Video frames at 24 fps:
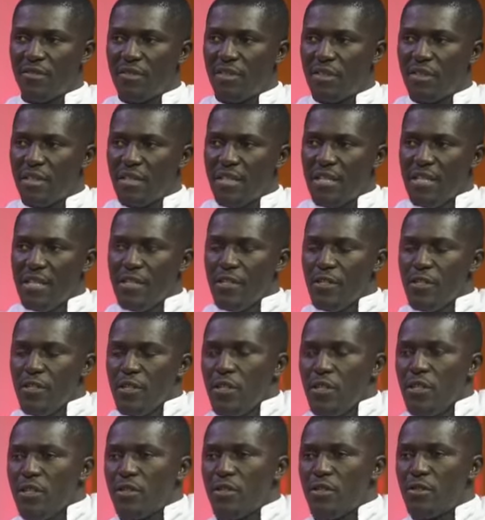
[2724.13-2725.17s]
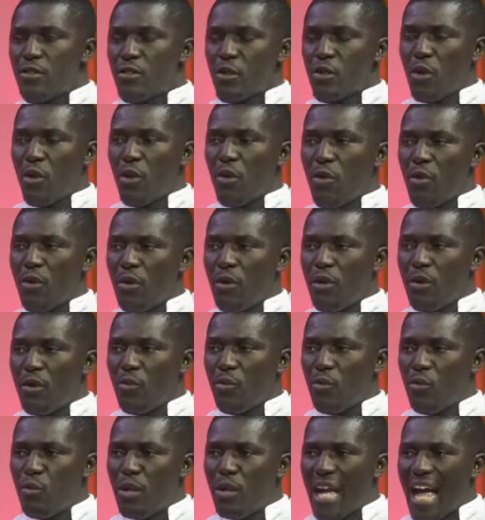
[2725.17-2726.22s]
wow. So
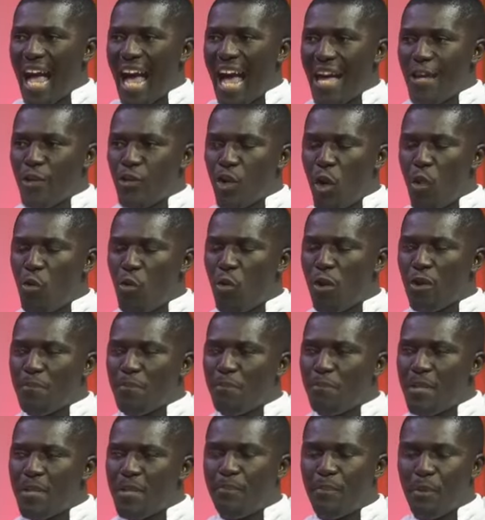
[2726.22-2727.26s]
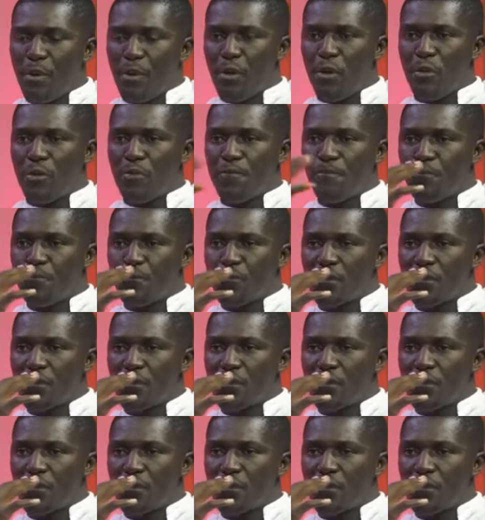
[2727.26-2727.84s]
I don't want people,